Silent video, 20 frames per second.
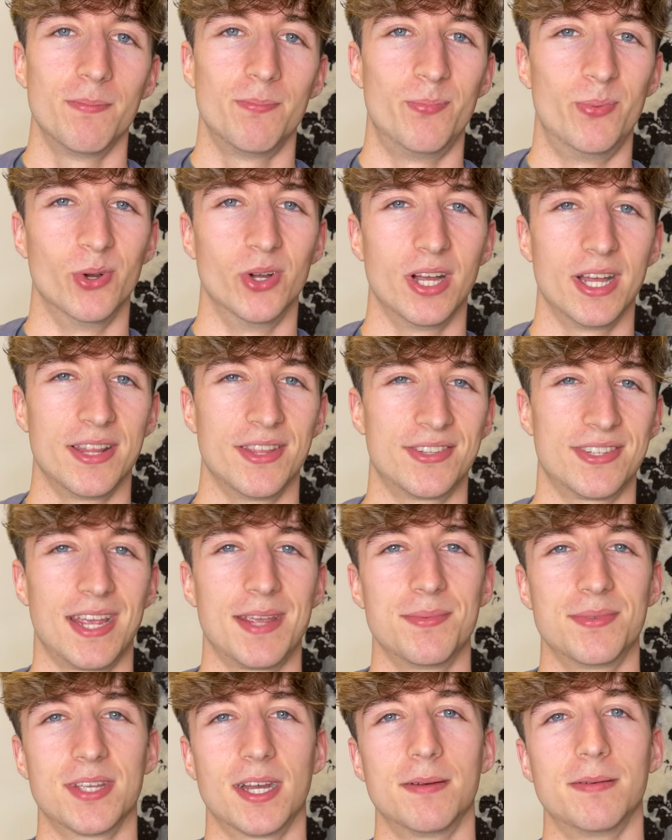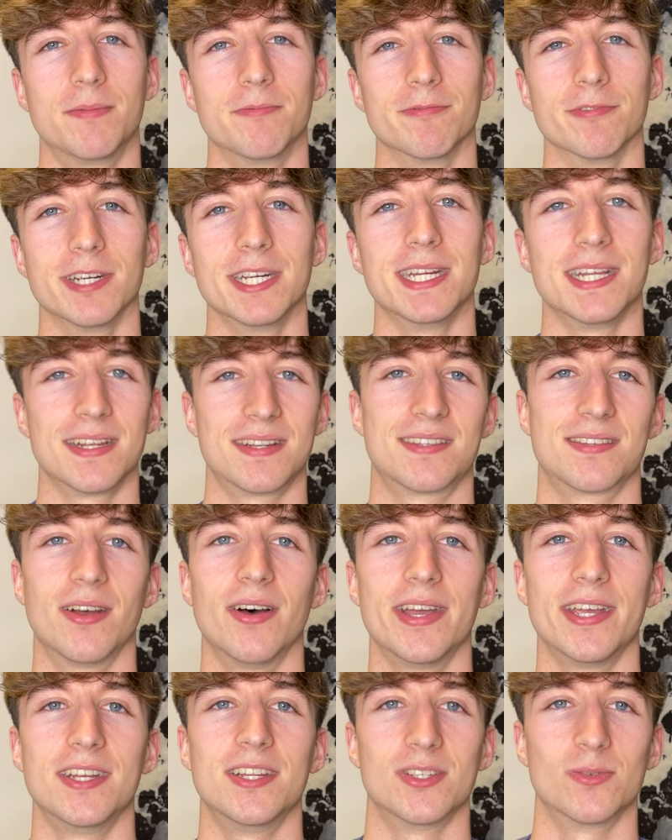But at the same time, I'm really
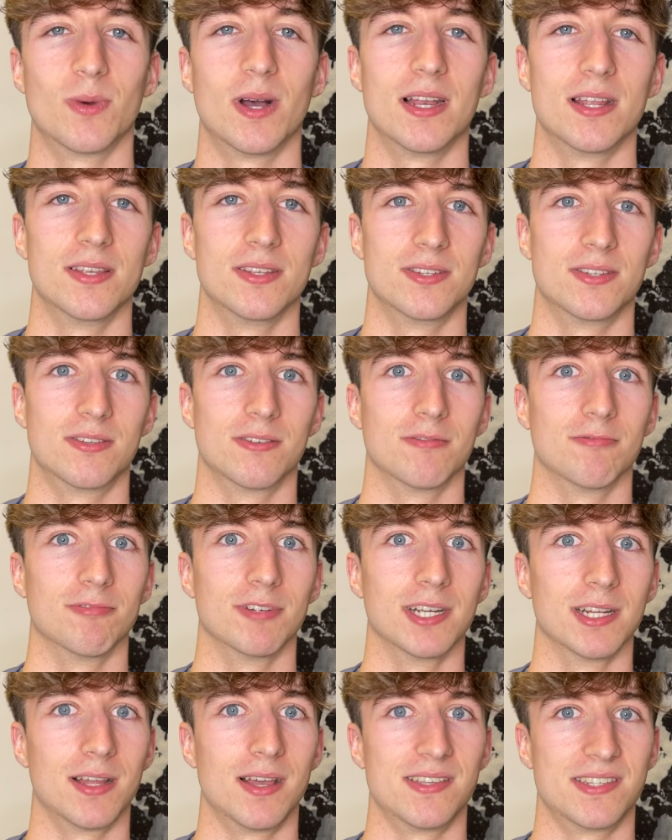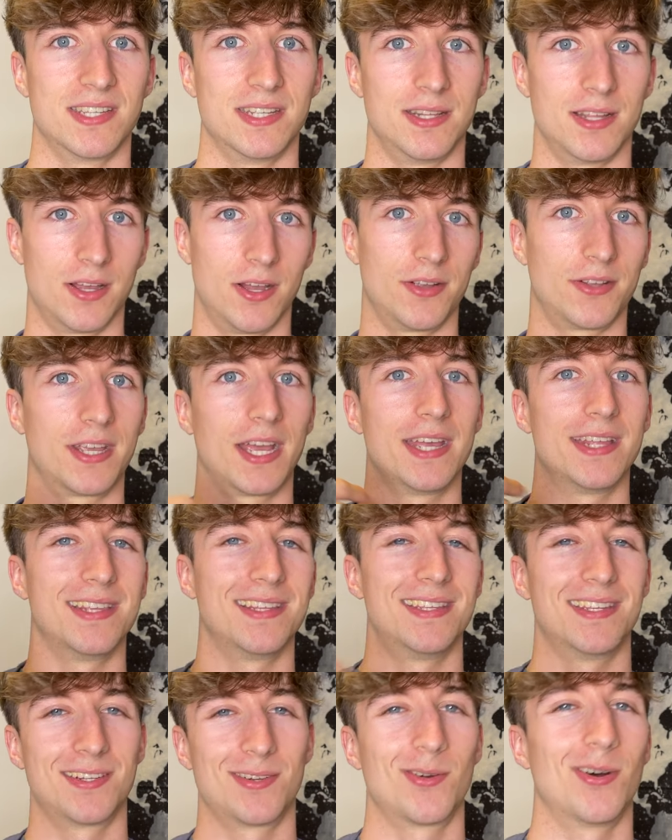excited, as well as realizing that, okay,
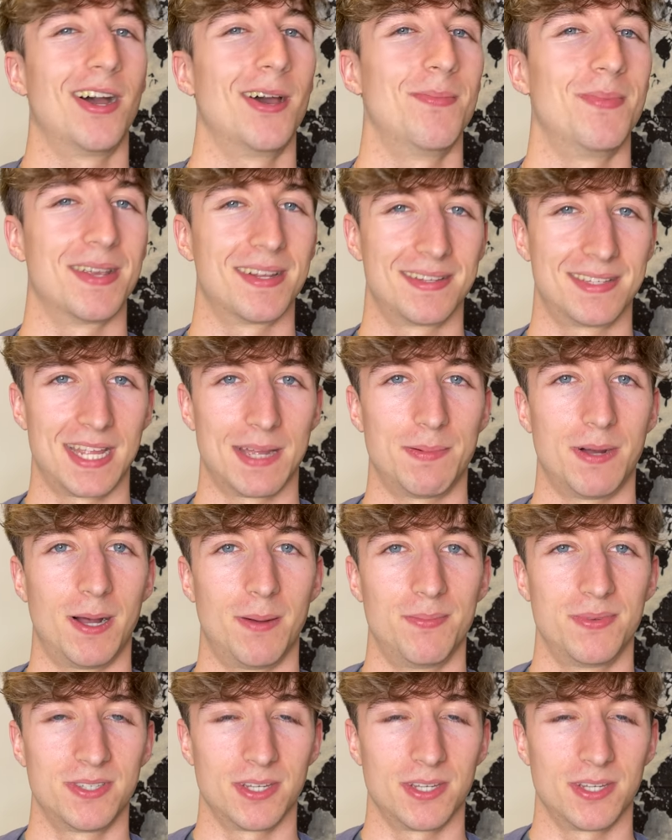this is quite a big step up.